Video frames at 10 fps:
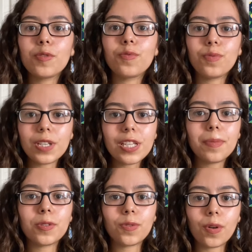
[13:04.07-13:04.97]
really
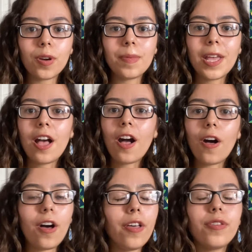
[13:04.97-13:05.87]
absorb
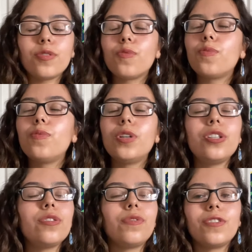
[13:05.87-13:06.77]
all those
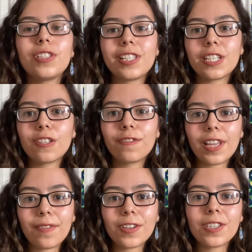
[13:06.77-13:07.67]
wonderful, delicious
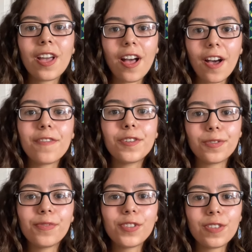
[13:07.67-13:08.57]
flavors of those
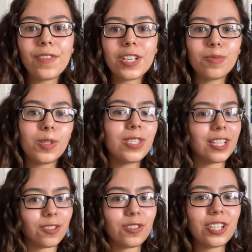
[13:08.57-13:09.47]
fruits and vegetables
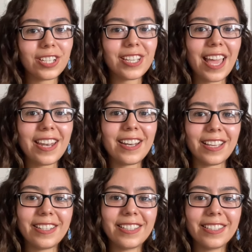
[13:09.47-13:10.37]
that you just added in.
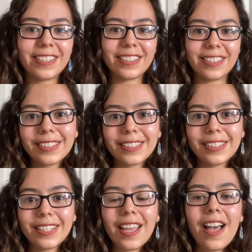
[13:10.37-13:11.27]

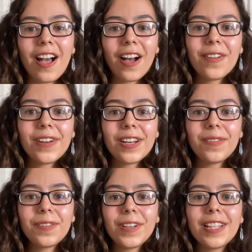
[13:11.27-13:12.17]
All right,
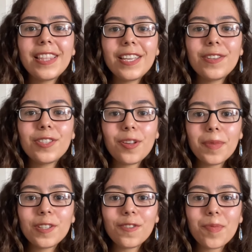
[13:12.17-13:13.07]
everyone, thank you so
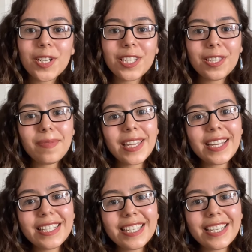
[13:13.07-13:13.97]
much for participating
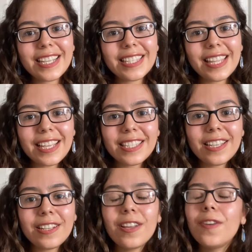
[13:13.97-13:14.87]
in today's
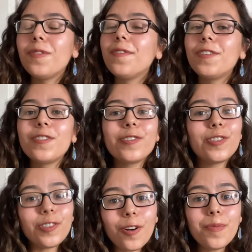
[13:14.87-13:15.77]
lesson. We've learned
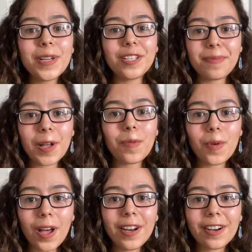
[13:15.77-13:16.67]
so much about
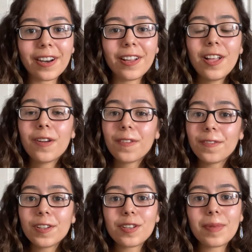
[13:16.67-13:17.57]
water. We've
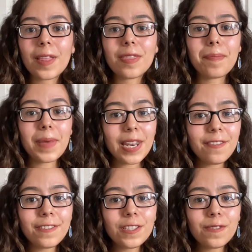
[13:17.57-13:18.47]
learned about the
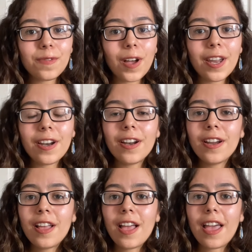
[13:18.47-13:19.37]
benefits of water
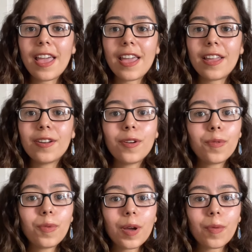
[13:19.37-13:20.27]
and
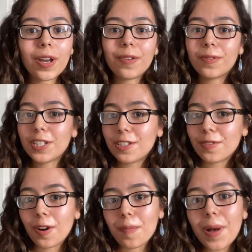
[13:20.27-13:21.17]
what water does
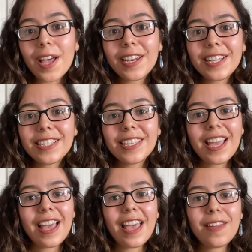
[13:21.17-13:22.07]
for our bodies.
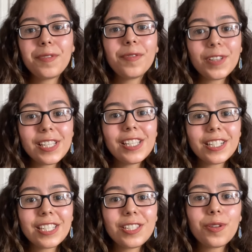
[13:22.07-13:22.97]
And we've really
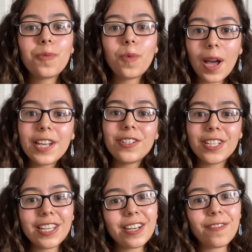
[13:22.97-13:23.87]
looked into why
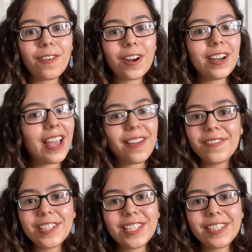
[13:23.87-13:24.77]
drinking enough water
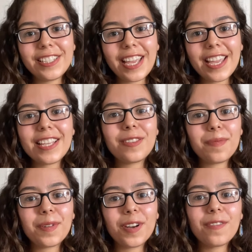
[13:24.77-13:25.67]
every single day is
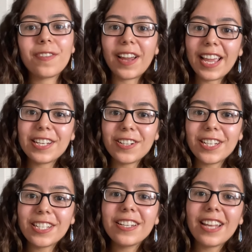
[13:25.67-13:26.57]
important for
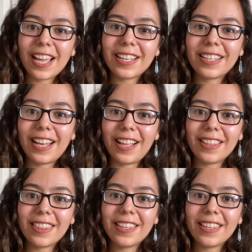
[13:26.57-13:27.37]
hydration and good health.